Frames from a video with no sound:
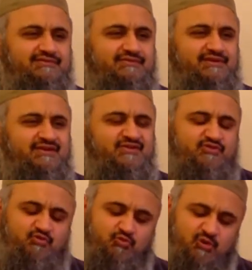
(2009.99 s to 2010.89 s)
Right?
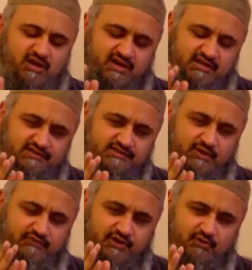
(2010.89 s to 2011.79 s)
The words
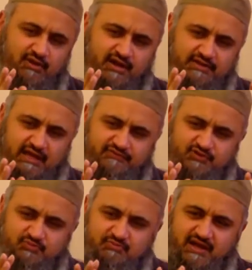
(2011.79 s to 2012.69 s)
of the Quran have to
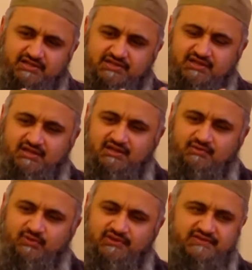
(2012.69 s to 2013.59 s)
match
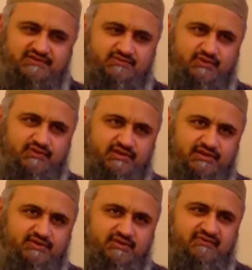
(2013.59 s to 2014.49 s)
what the, what the
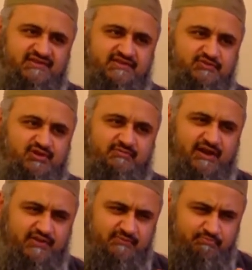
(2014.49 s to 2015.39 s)
universe is all
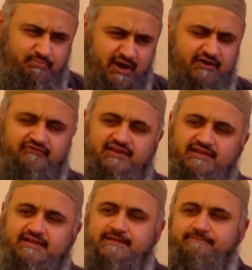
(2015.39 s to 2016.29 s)
about perfectly.